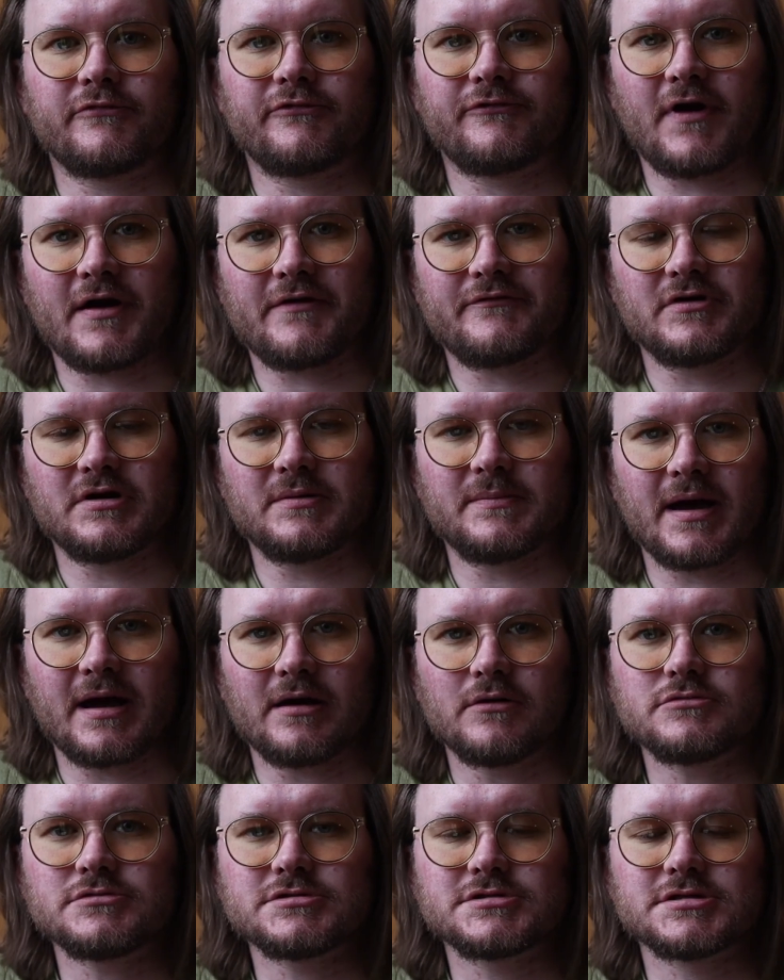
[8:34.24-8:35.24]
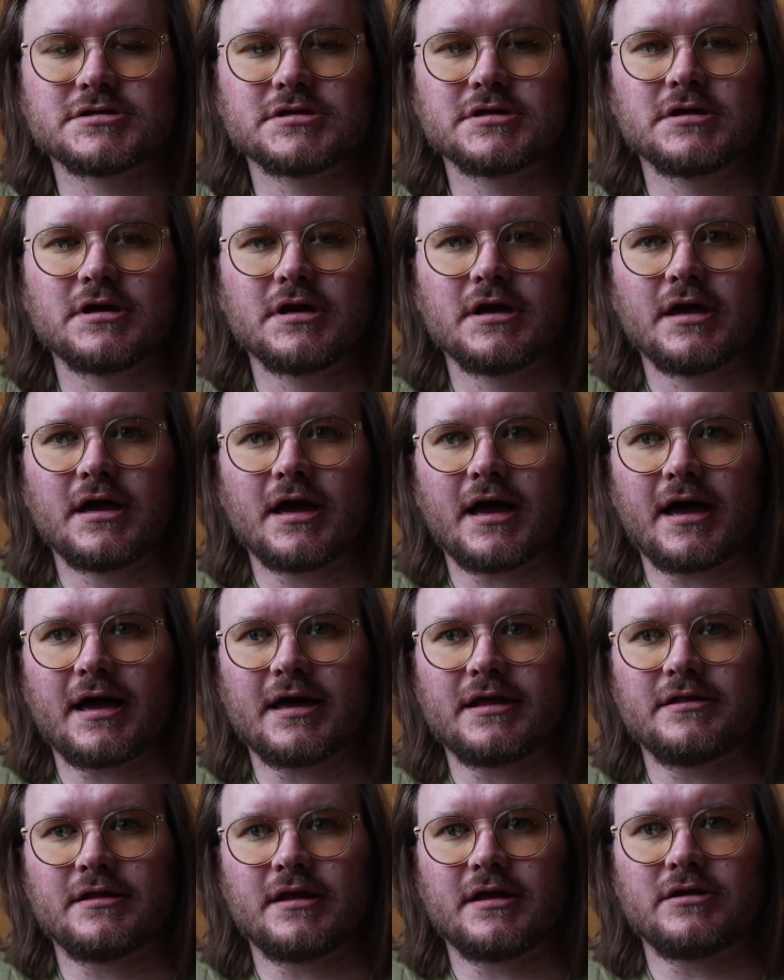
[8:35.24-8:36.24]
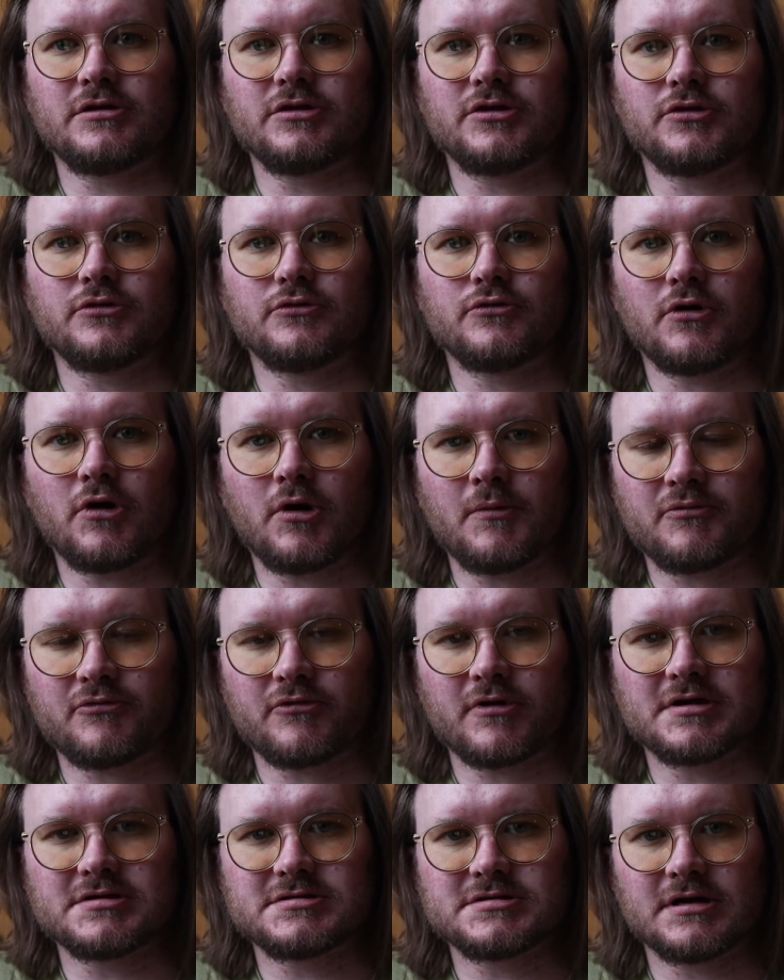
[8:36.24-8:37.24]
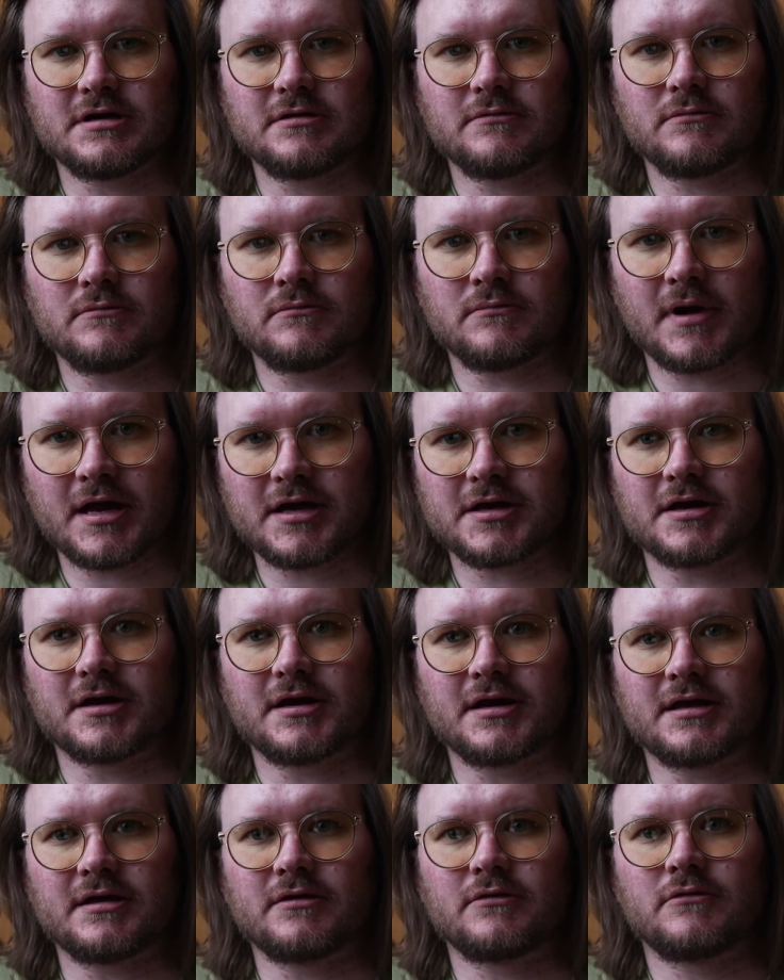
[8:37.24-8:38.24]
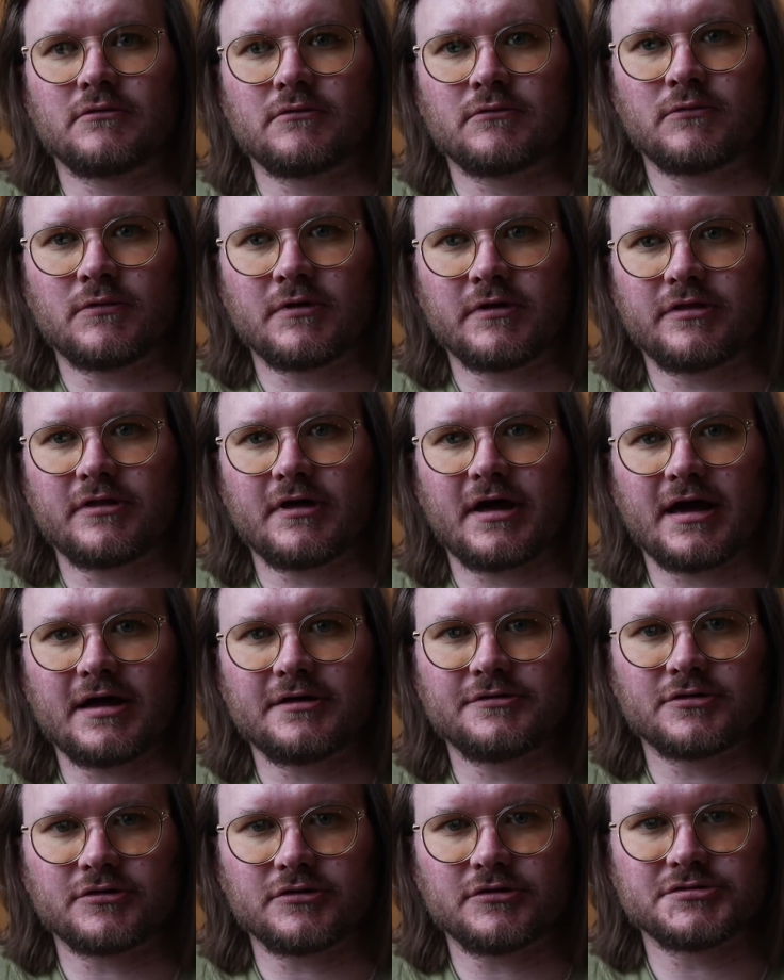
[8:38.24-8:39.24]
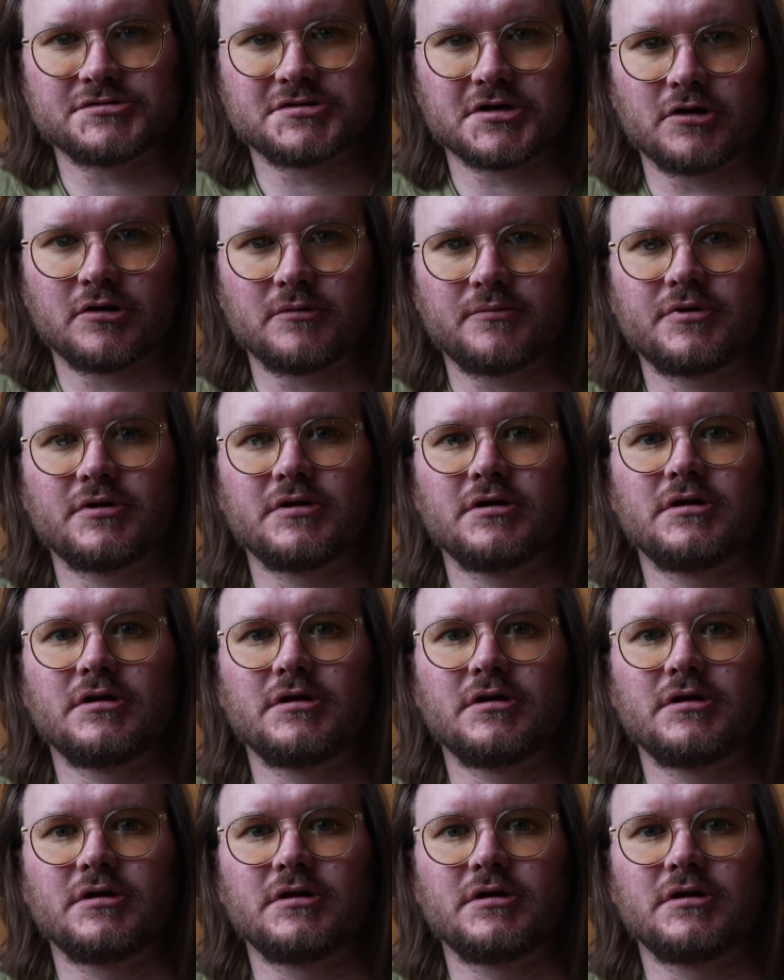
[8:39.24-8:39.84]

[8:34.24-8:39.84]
faffing about. And then you operate it manually with the handle on top,